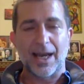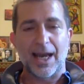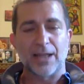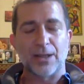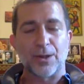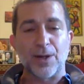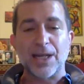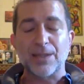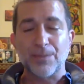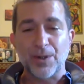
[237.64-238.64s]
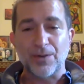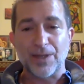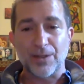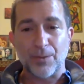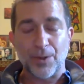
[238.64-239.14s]
And learning to move
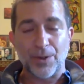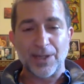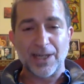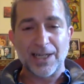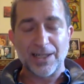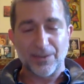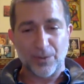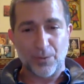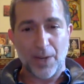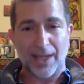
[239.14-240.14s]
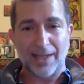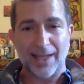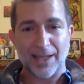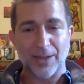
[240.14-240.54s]
in the world in a different way, like